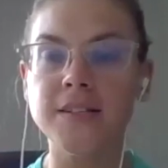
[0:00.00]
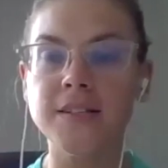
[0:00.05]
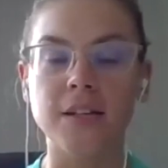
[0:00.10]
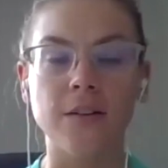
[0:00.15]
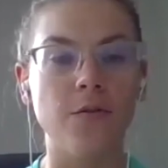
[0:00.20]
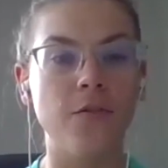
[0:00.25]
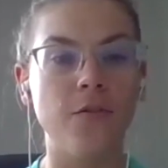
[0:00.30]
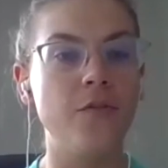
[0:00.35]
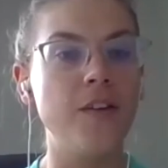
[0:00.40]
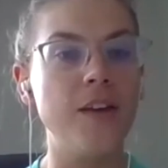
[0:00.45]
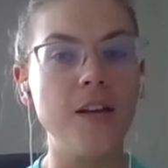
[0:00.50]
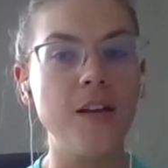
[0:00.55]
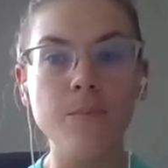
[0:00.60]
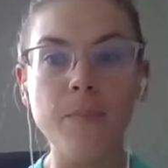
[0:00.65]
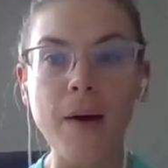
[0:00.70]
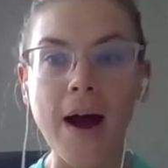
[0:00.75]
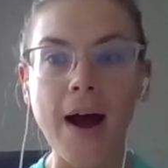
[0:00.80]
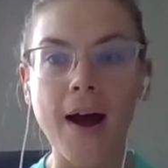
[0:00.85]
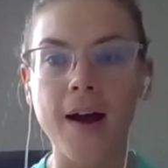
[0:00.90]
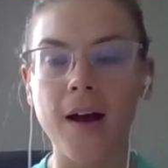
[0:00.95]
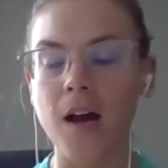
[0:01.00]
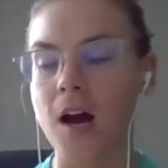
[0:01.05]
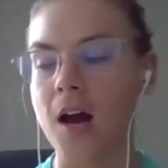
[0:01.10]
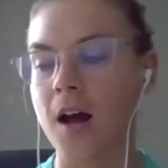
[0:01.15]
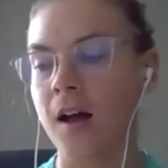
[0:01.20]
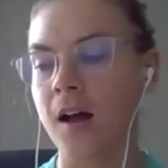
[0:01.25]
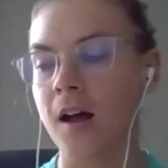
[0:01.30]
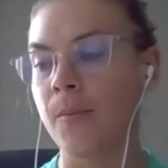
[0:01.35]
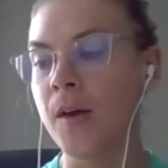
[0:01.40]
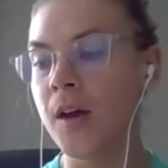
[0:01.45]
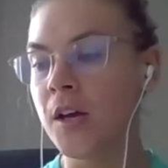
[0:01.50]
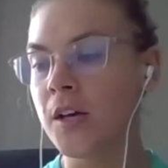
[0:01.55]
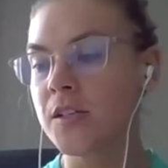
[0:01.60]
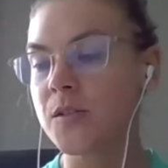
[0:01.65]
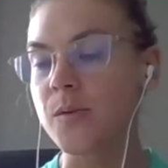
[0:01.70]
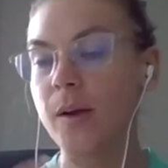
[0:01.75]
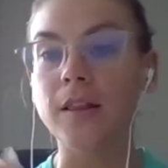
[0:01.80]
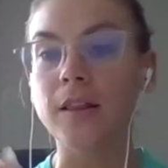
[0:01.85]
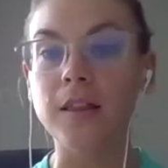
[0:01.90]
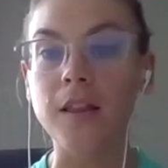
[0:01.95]
and feedback um, so
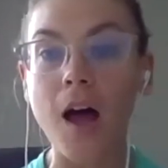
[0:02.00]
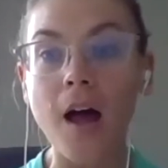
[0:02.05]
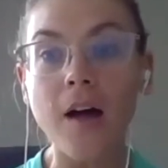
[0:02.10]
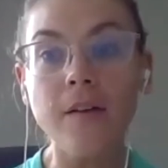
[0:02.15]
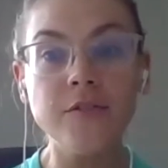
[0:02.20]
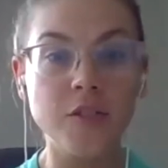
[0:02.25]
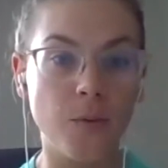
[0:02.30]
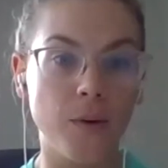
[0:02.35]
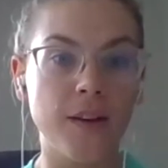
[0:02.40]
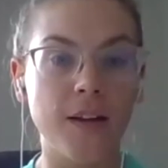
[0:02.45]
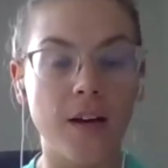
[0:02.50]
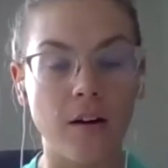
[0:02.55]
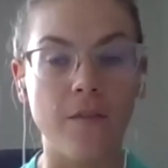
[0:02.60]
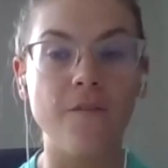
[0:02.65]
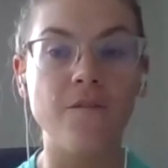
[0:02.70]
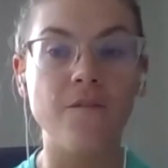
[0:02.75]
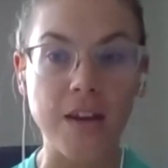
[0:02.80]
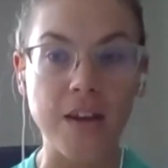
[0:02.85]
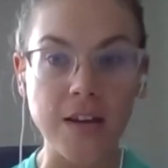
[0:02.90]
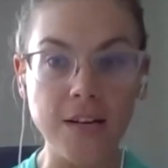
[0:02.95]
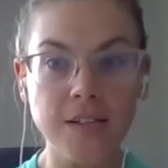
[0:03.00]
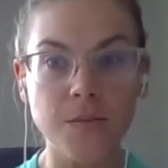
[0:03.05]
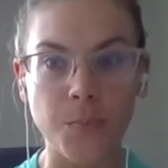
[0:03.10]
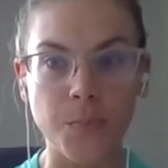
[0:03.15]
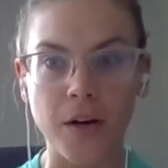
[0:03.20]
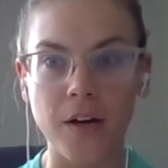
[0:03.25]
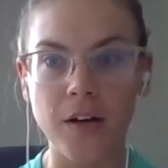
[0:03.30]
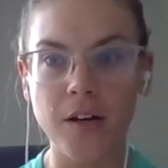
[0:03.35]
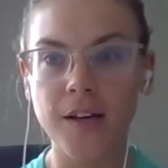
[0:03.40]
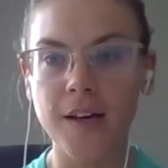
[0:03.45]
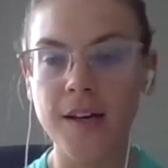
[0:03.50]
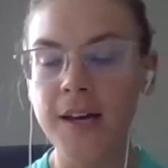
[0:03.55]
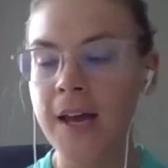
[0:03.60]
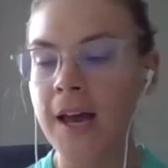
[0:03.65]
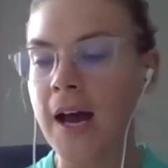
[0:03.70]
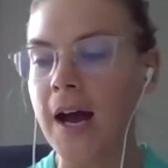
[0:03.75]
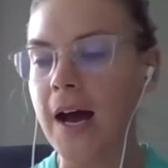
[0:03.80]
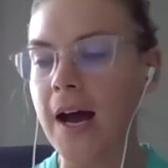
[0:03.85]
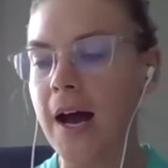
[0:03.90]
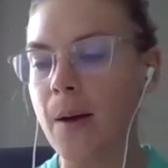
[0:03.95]
i love doing that on facebook
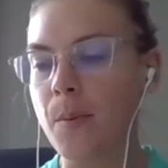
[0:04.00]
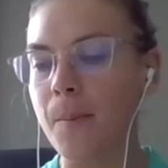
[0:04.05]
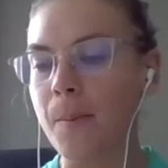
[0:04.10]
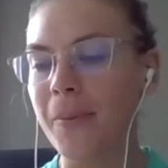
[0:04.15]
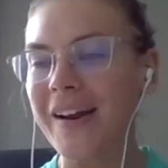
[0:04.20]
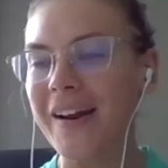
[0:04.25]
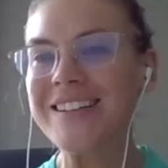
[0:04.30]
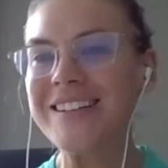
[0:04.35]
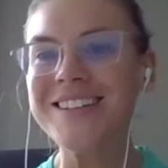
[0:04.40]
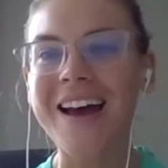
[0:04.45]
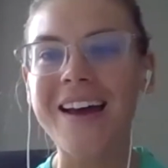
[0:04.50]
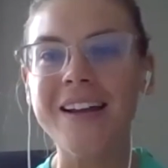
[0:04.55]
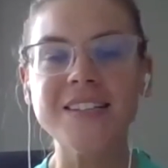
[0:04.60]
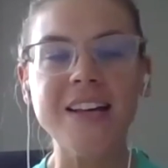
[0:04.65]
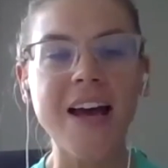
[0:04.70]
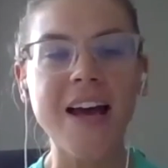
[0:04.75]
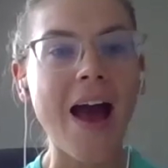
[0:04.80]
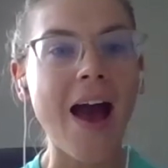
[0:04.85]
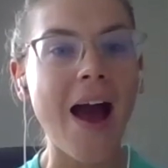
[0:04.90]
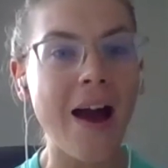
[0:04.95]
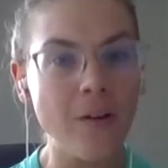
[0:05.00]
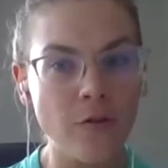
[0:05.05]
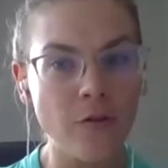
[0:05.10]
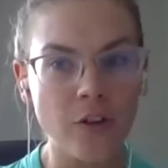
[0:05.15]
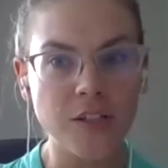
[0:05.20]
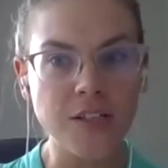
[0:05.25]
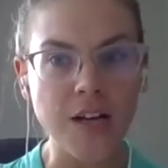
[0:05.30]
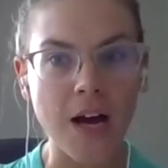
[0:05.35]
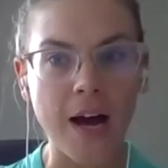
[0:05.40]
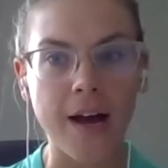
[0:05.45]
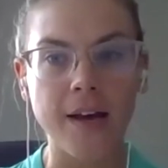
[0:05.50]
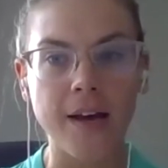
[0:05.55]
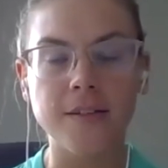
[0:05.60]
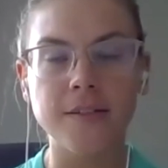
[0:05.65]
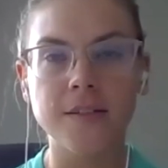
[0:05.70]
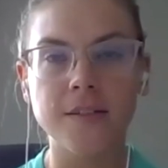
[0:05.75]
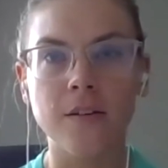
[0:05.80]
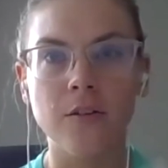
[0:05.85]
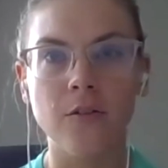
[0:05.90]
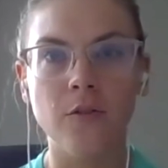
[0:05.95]
um, but i tend to advertise
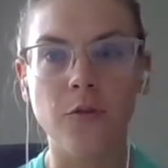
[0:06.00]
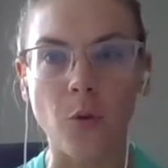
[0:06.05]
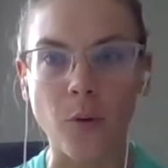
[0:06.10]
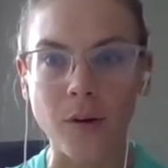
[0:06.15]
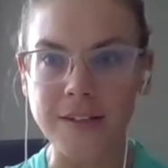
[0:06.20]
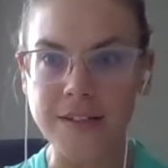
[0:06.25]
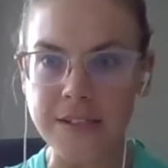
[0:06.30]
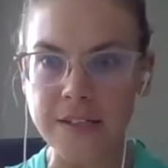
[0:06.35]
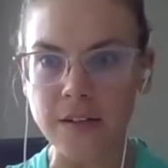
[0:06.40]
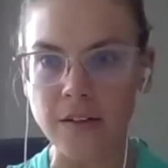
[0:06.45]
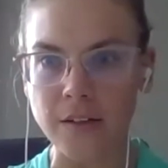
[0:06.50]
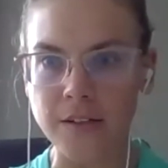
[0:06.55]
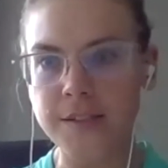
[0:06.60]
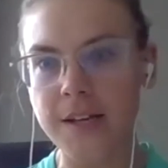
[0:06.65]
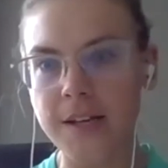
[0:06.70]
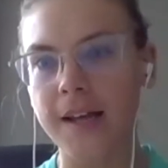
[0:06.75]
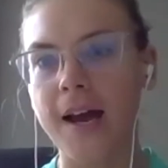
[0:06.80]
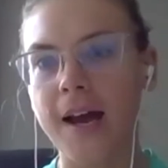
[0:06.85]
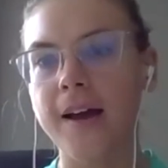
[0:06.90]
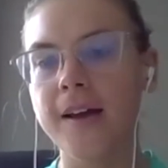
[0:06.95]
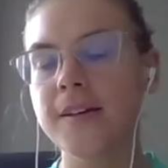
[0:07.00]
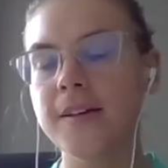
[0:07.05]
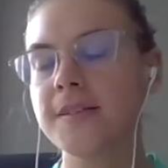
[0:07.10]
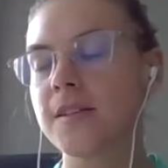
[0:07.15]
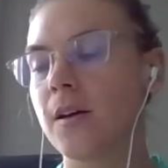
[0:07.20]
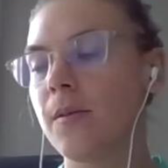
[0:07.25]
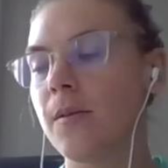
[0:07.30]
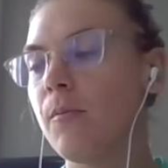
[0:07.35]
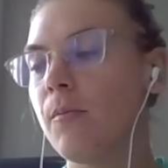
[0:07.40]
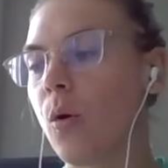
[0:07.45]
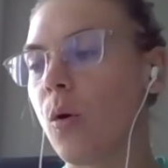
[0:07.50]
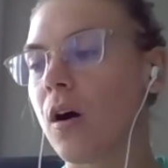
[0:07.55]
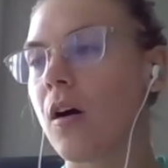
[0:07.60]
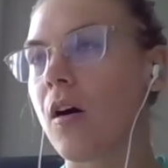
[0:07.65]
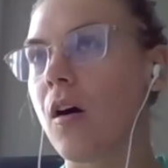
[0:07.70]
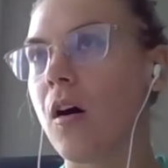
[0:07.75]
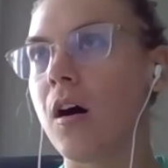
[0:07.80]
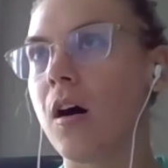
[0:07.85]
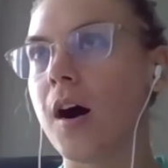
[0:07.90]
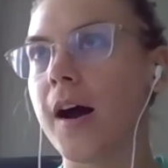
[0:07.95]
for deals i guess more
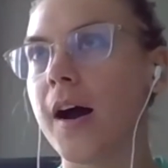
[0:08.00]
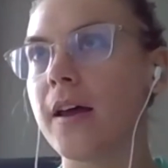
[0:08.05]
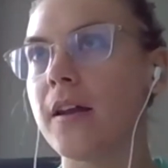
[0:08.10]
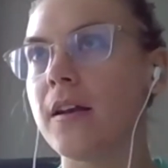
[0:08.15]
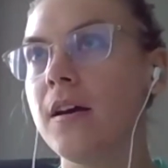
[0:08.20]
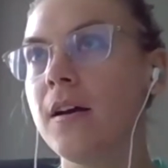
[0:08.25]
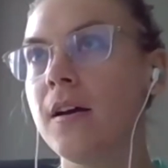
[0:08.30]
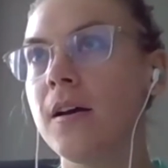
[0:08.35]
on